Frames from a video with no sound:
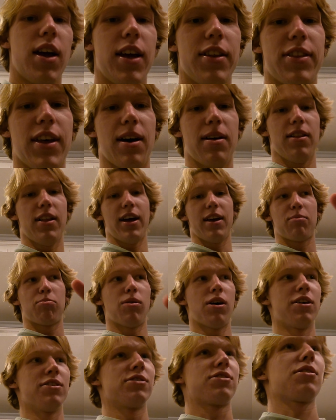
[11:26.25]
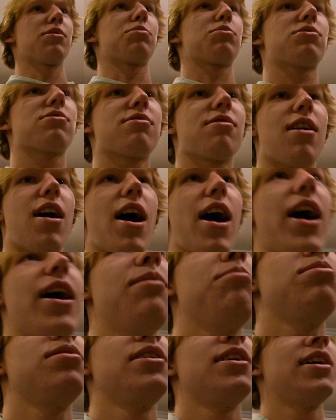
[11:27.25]
Hit that like button,
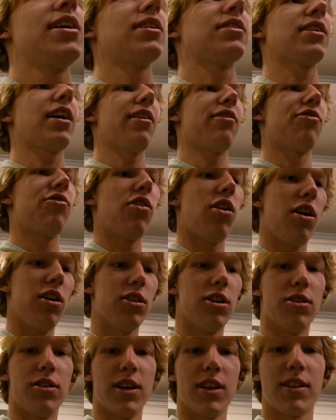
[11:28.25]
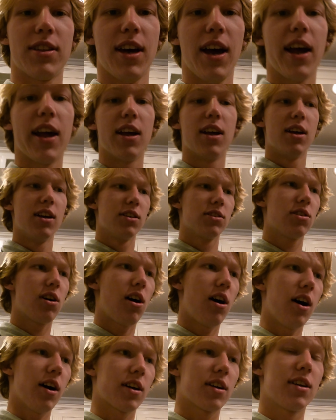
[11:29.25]
subscribe. Hit that follow. Hit that
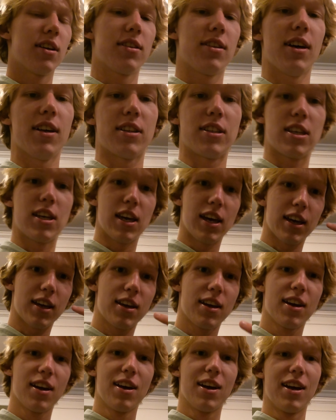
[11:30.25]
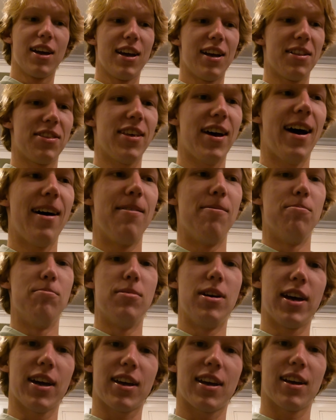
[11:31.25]
talk. Hit that tick. Hit that
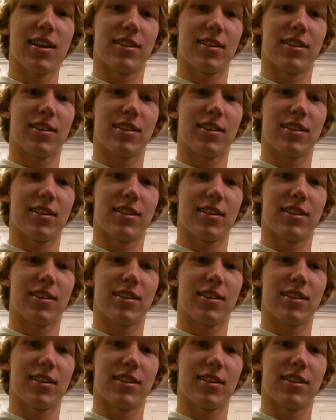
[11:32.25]
mick.